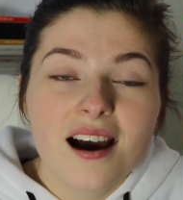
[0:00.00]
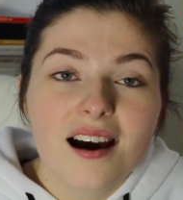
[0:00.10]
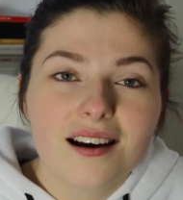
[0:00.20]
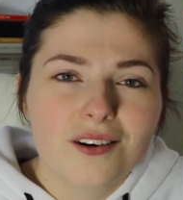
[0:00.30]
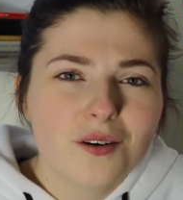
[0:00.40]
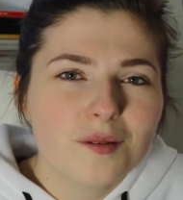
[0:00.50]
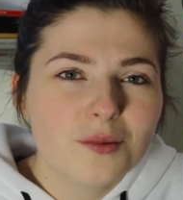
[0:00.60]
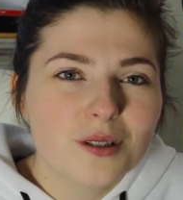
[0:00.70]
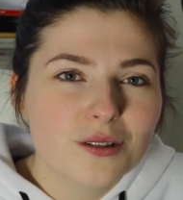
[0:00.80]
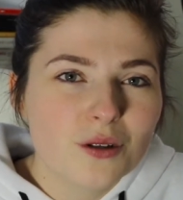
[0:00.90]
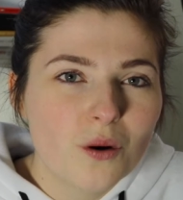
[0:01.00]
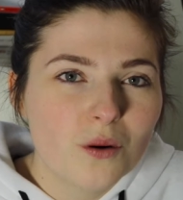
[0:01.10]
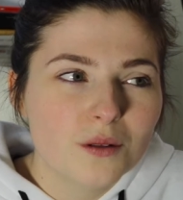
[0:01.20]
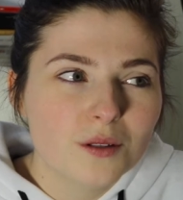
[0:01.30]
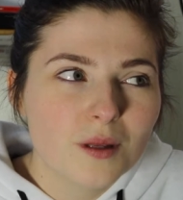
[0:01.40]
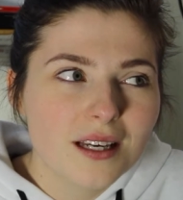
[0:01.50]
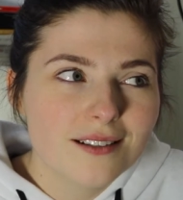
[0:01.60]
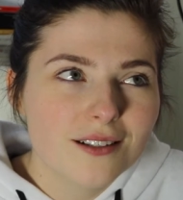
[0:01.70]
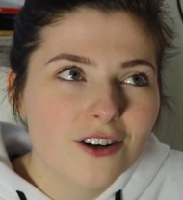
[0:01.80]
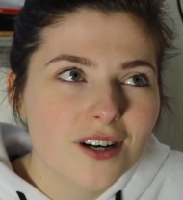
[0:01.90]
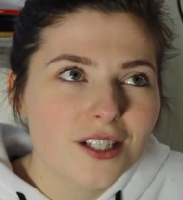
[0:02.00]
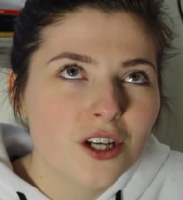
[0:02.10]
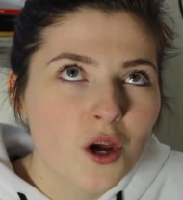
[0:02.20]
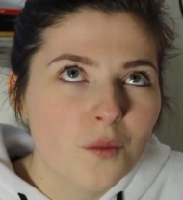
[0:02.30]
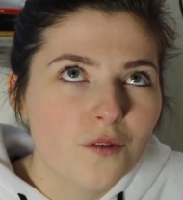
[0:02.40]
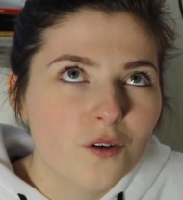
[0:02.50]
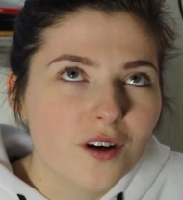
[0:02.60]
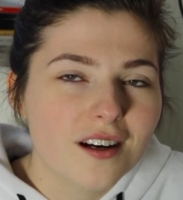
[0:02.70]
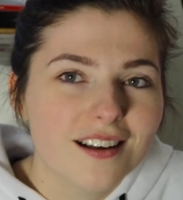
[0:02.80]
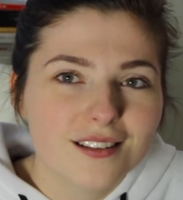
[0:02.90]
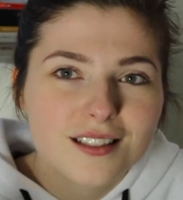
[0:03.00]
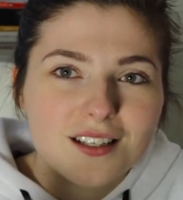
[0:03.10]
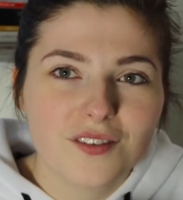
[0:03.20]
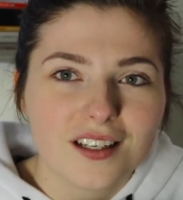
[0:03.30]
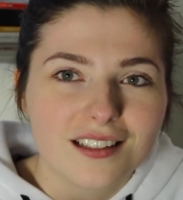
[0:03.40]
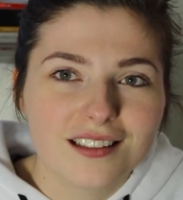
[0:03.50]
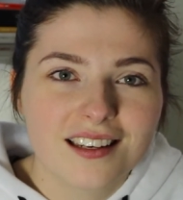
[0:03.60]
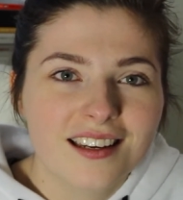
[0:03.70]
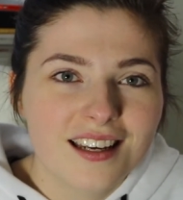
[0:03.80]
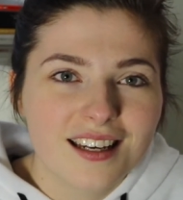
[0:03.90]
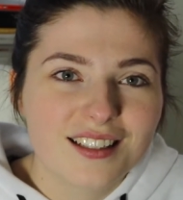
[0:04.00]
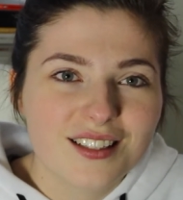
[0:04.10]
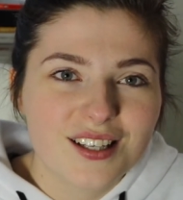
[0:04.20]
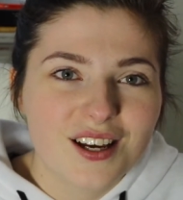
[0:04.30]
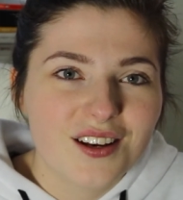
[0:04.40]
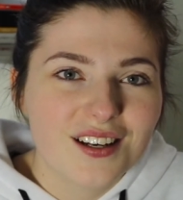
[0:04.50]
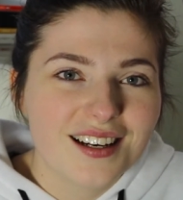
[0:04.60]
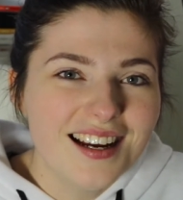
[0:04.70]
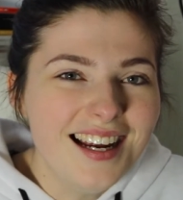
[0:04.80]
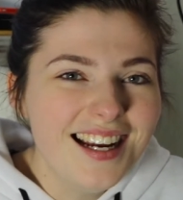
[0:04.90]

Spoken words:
I can't remember what it's called. There is a correct term for it. I'll see if I can insert it.